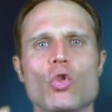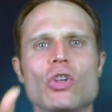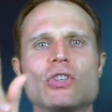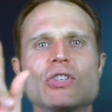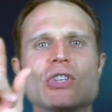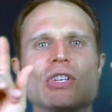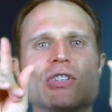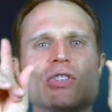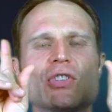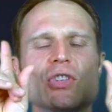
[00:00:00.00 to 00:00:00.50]

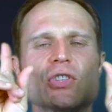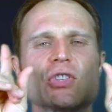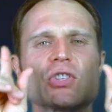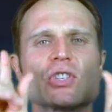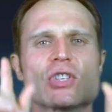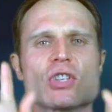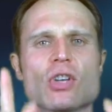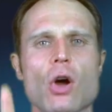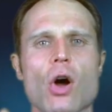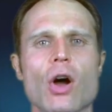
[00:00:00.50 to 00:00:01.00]
This is the
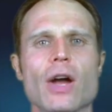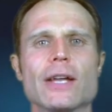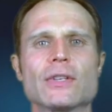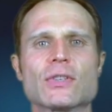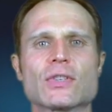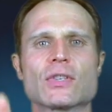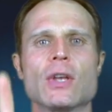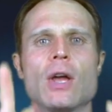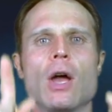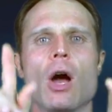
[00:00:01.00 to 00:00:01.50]

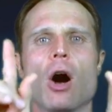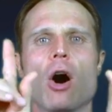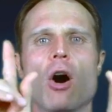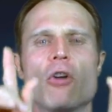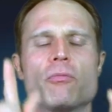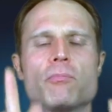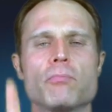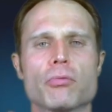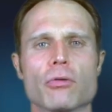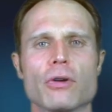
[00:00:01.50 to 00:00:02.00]
science
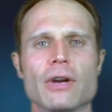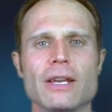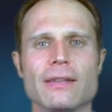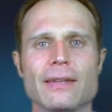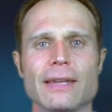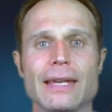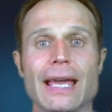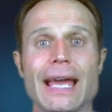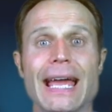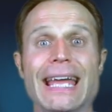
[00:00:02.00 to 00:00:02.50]
of
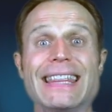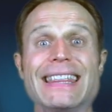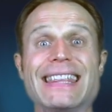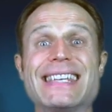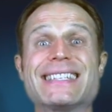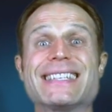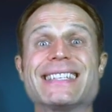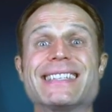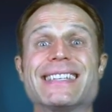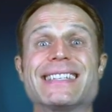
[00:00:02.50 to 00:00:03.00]
breathing, and
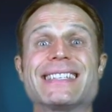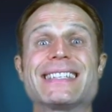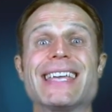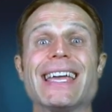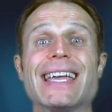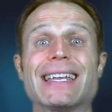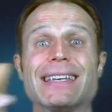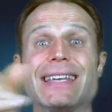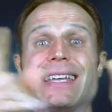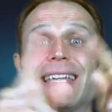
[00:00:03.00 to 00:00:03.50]
this is the
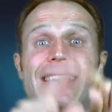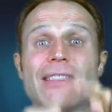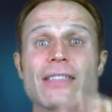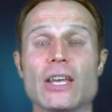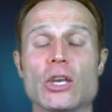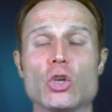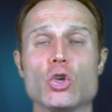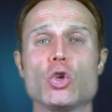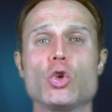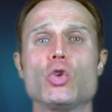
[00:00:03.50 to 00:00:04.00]
technique
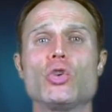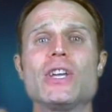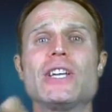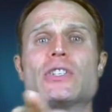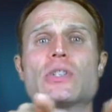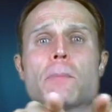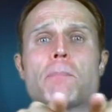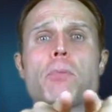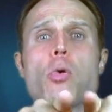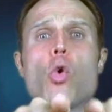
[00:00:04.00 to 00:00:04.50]
that you need
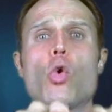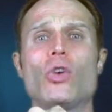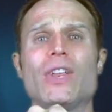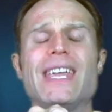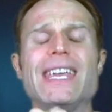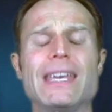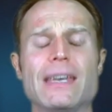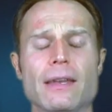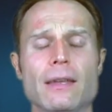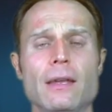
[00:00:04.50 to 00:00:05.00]
to put
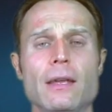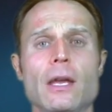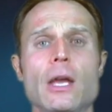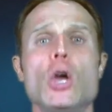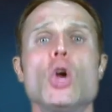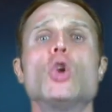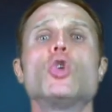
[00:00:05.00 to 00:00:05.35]
in